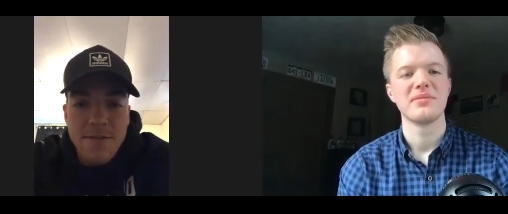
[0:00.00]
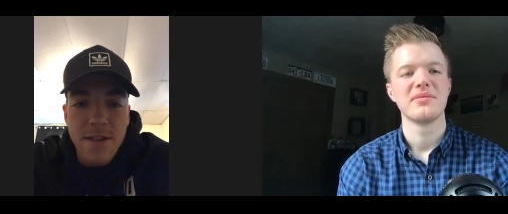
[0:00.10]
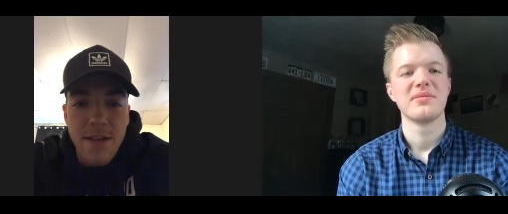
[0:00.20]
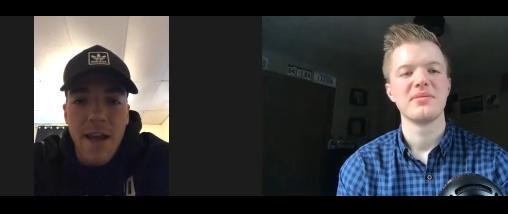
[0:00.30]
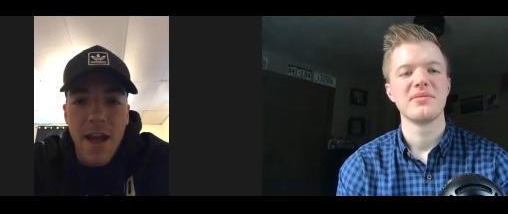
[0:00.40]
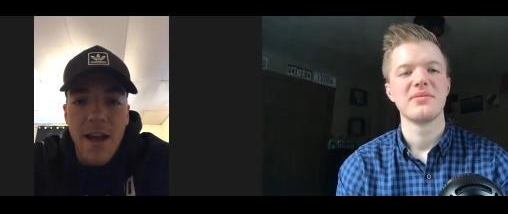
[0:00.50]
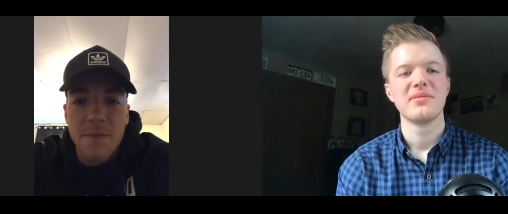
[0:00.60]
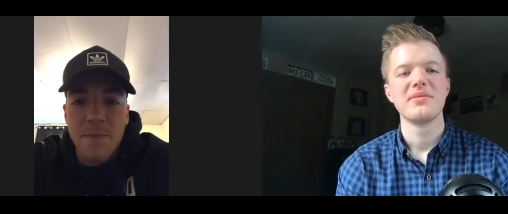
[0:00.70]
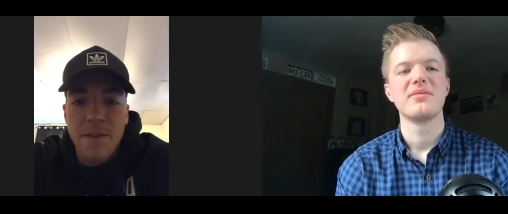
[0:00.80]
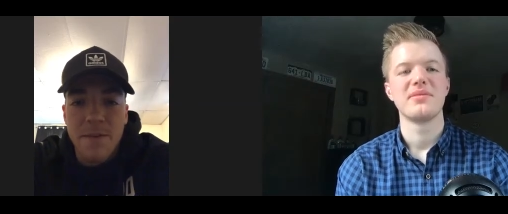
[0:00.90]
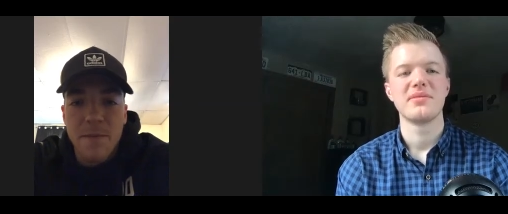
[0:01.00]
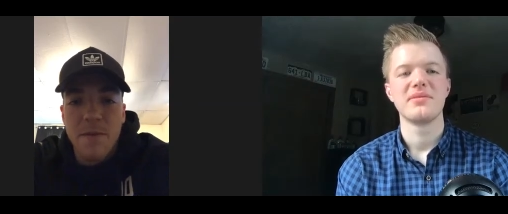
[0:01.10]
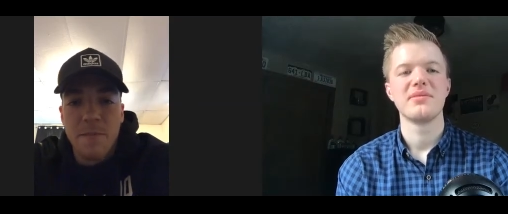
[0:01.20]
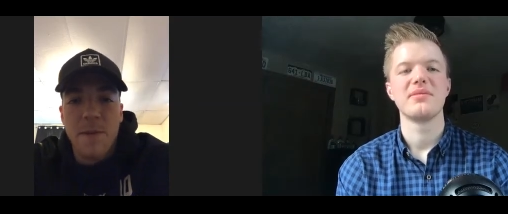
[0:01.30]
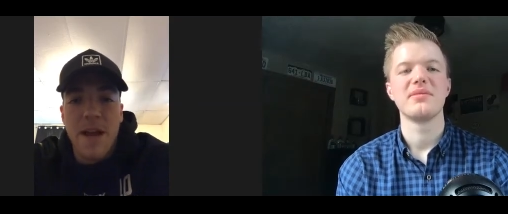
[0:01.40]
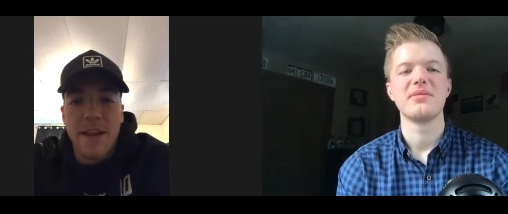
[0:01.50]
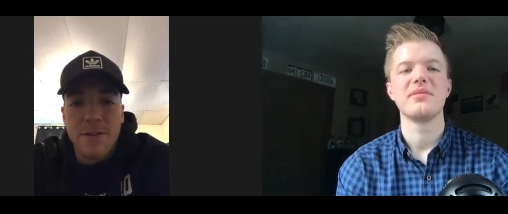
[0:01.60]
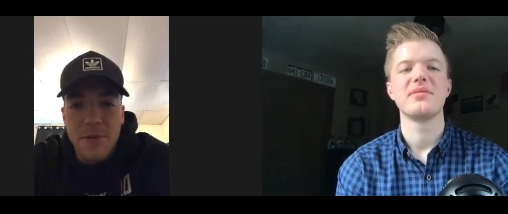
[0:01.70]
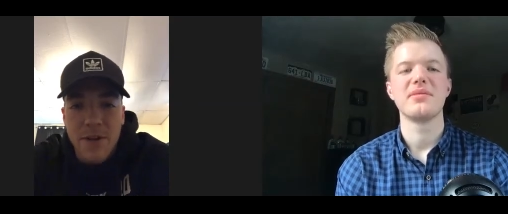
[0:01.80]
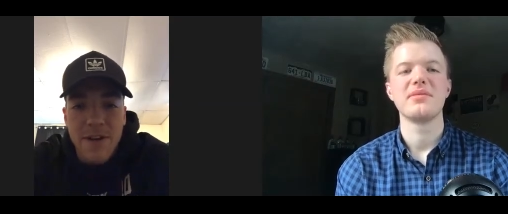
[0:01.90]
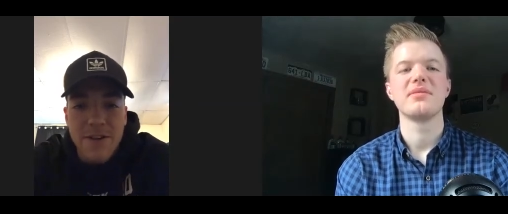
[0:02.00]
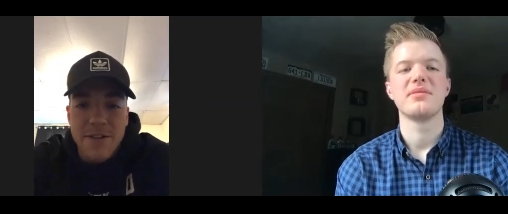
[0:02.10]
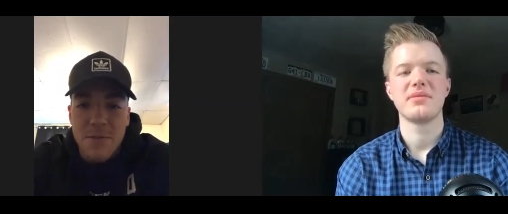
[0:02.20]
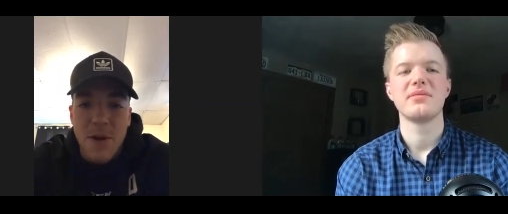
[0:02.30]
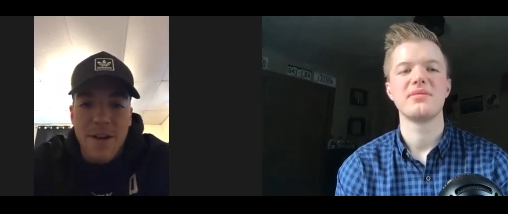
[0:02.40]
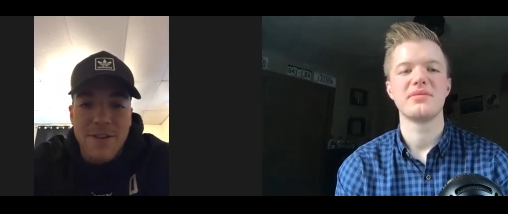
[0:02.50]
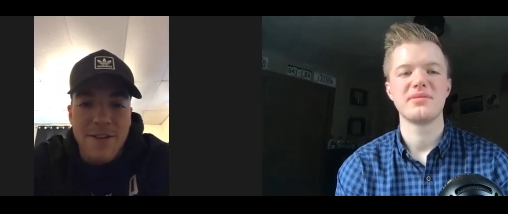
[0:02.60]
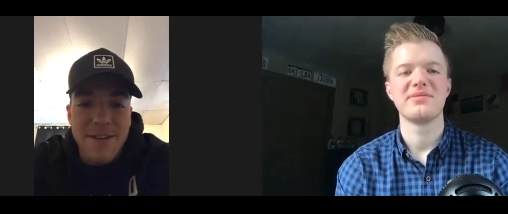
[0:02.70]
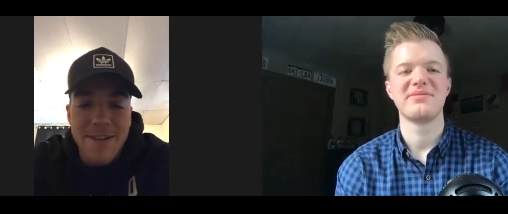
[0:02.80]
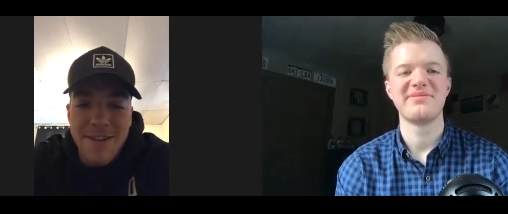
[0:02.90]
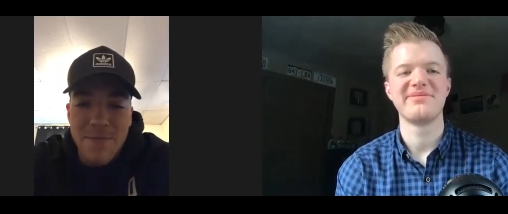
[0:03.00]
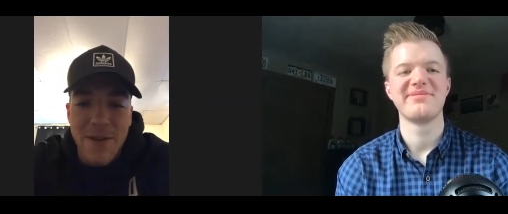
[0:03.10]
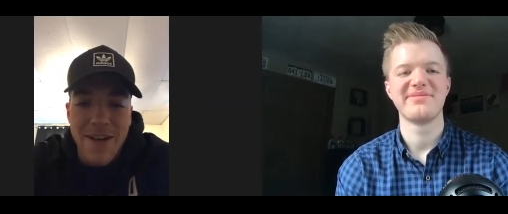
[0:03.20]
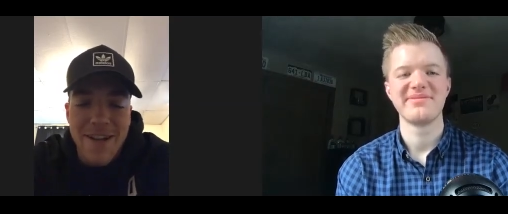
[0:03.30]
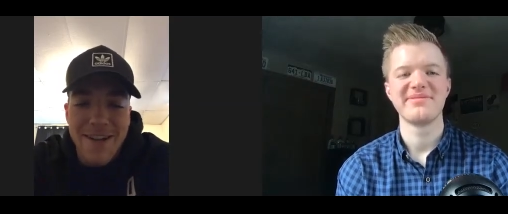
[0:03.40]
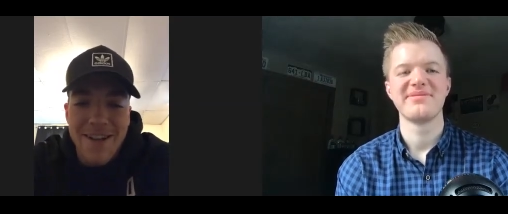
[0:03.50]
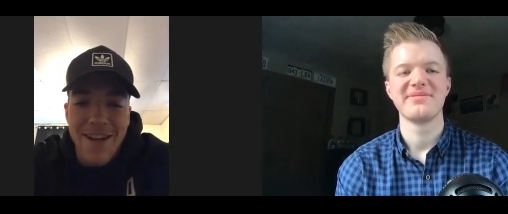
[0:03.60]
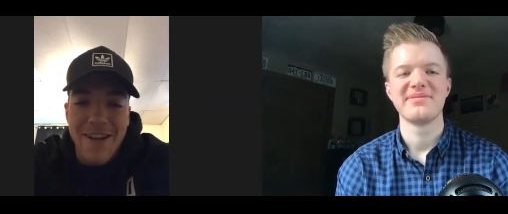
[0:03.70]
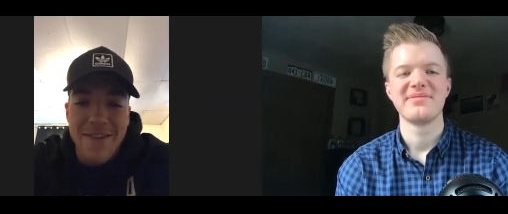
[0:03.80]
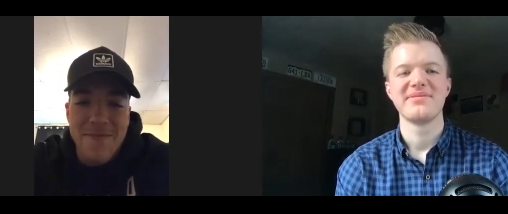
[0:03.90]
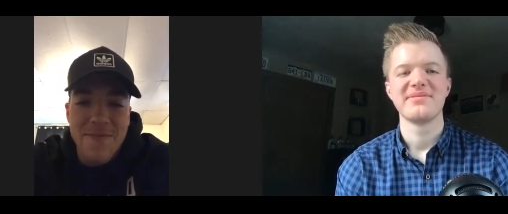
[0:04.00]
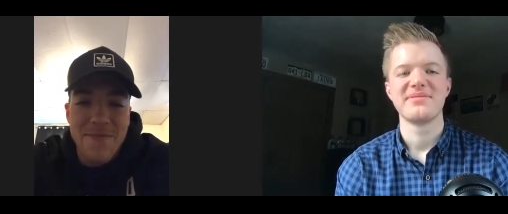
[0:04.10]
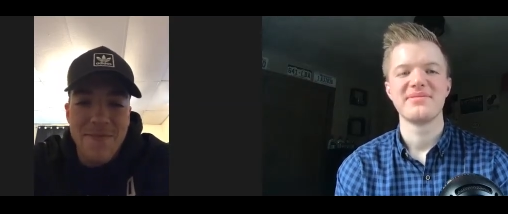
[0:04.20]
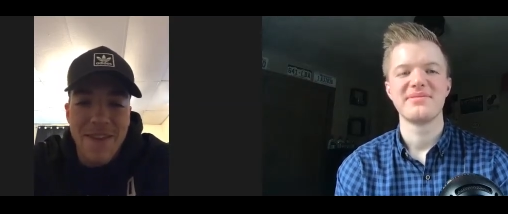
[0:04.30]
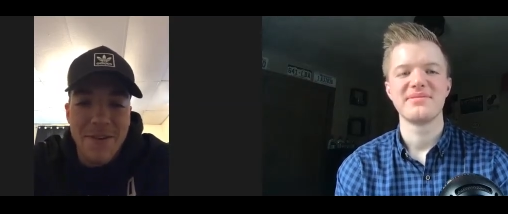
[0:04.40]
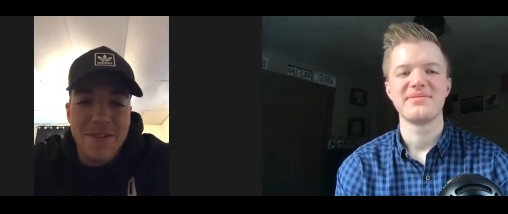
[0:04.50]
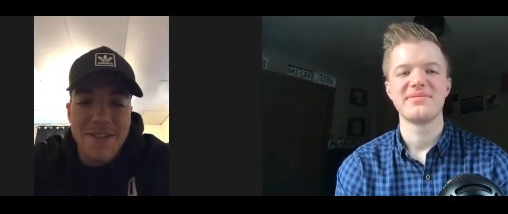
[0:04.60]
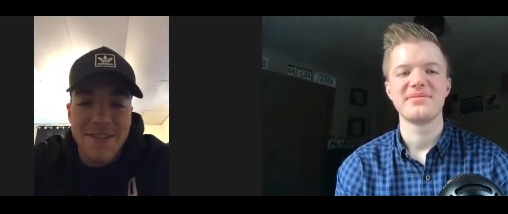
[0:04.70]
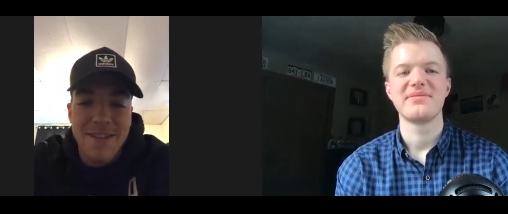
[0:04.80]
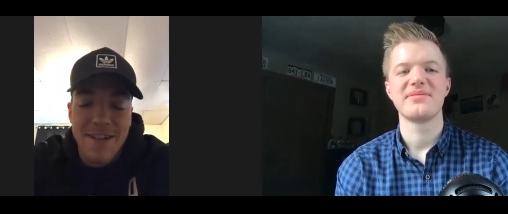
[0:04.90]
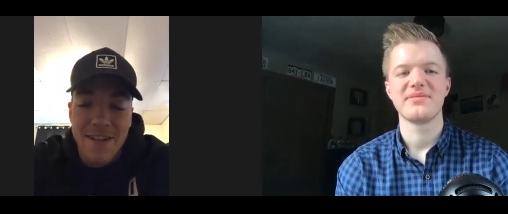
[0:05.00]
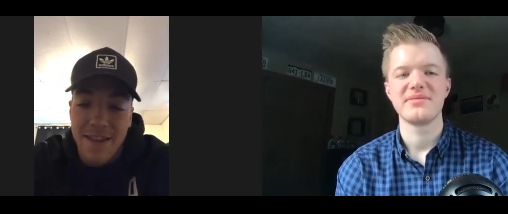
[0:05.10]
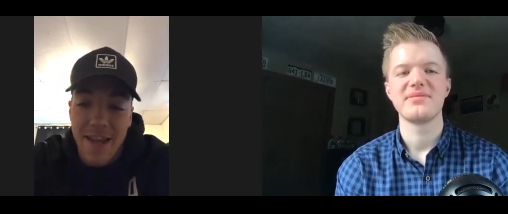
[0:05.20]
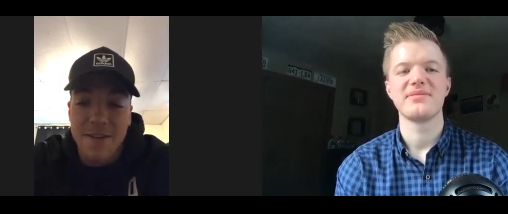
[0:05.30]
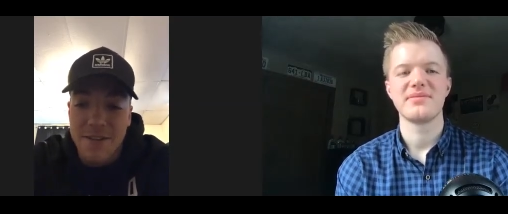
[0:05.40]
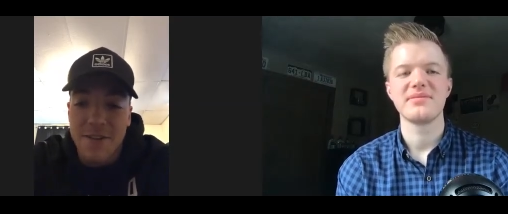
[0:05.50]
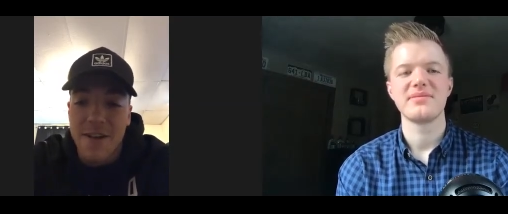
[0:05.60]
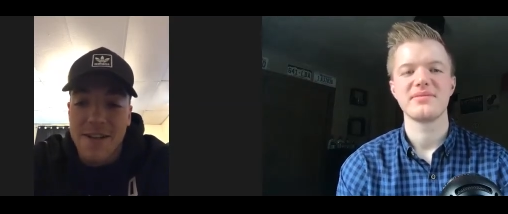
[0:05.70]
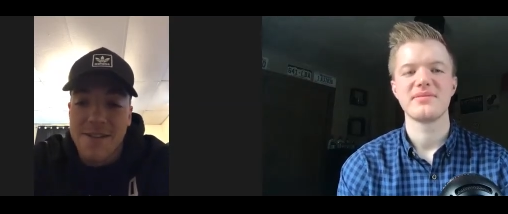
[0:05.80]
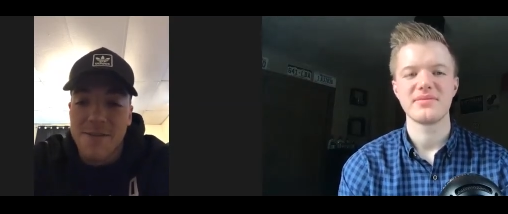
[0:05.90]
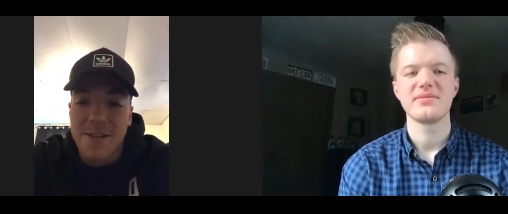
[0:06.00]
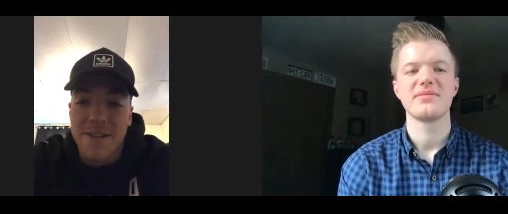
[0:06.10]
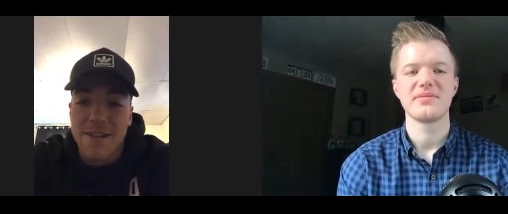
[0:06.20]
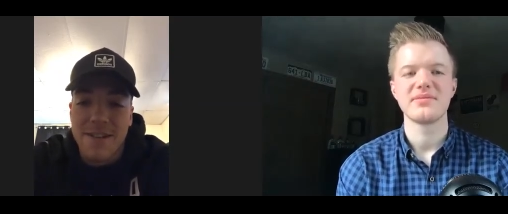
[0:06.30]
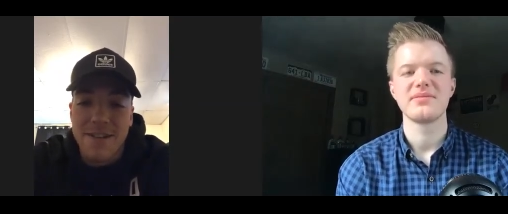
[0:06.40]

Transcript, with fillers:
Speaker 1: Yeah, and, and, and my legs were hurting just watching, but um, that was that was a crazy one